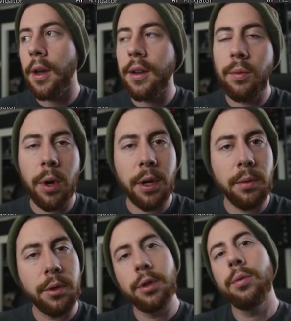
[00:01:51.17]
I didn't want to
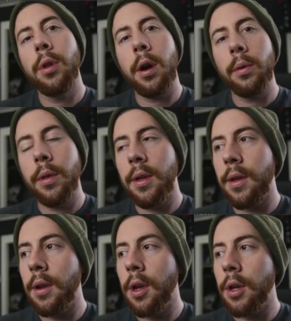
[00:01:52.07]
go too long with
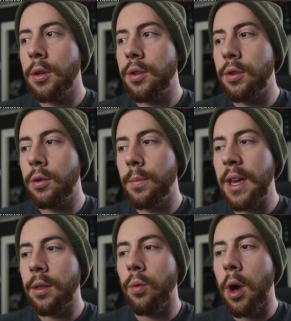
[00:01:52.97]
it to
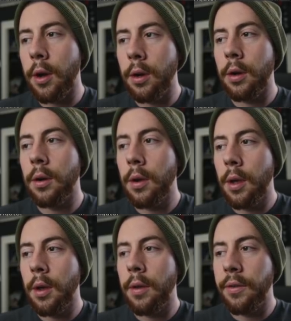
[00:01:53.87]
make the water
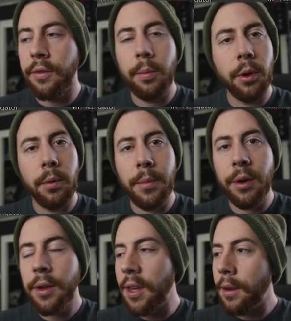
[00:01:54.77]
super
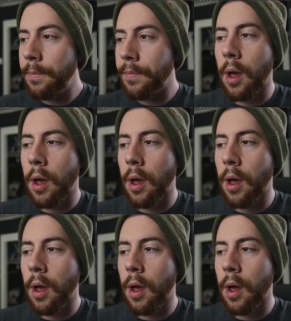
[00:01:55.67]
milky.